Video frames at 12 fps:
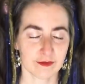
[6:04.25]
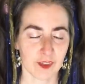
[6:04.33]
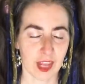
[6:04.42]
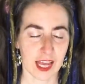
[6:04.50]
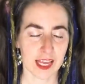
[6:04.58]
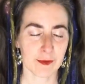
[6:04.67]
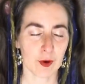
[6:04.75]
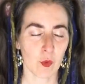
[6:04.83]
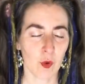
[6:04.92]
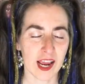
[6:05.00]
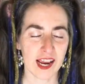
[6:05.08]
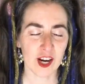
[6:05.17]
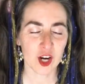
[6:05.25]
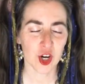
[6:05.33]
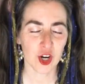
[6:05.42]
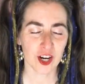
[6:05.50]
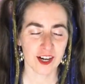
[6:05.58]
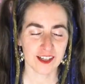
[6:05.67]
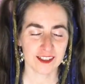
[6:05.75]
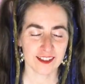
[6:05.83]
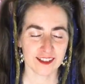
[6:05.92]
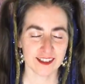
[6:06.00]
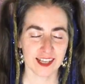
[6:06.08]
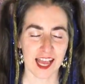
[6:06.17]
I am aware
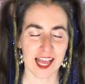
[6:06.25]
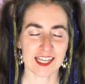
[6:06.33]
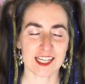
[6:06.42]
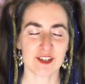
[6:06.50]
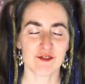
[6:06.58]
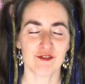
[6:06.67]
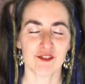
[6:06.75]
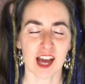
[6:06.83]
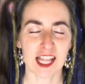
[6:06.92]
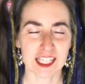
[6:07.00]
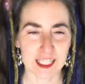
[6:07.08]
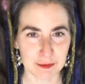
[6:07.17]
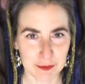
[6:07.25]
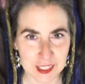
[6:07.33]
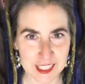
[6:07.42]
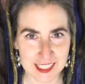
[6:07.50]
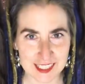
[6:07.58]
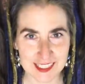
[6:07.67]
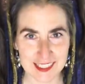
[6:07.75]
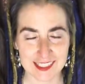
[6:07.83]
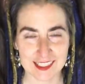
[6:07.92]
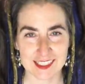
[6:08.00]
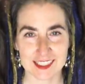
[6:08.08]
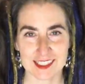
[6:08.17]
and enveloped
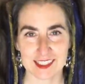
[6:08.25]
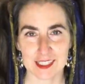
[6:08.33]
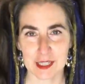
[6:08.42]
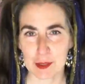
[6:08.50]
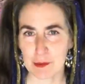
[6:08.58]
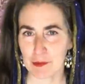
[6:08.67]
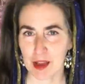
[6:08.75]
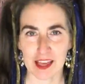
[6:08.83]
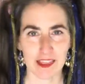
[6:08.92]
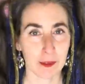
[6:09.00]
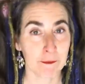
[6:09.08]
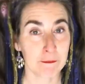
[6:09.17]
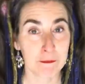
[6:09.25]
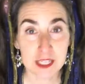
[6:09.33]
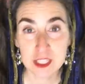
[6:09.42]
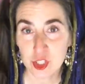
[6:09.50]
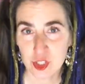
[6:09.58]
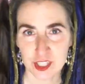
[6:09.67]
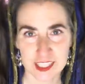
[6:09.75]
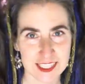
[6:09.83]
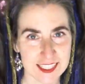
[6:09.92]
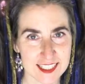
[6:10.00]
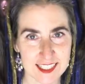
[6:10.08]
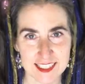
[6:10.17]
by the
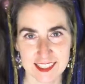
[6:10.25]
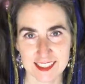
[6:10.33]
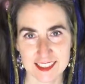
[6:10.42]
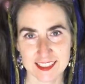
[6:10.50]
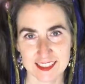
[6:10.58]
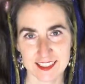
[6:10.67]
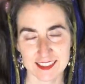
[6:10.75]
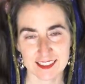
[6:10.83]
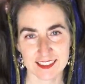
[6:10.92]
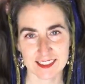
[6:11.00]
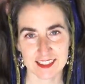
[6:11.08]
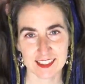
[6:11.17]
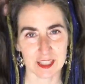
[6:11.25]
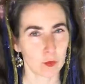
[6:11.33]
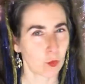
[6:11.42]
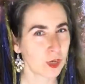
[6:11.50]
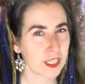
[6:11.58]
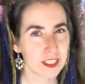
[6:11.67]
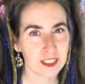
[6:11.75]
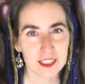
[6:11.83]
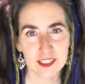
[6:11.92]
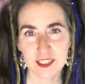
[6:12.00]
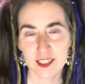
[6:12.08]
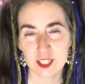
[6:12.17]
mysteries that we
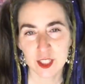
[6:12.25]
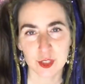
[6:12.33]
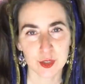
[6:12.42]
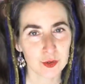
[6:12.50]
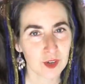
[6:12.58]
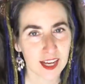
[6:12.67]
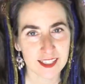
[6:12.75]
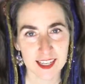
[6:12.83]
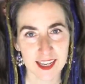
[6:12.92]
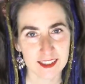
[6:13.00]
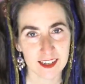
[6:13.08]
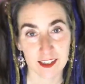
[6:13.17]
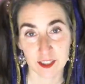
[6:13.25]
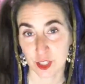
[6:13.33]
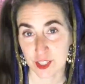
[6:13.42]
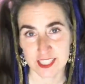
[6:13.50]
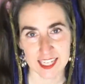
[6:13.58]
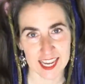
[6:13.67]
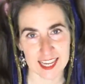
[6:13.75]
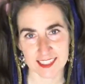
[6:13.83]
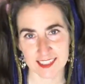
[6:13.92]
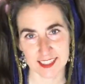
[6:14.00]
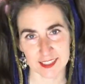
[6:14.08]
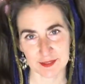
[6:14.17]
do not yet understand.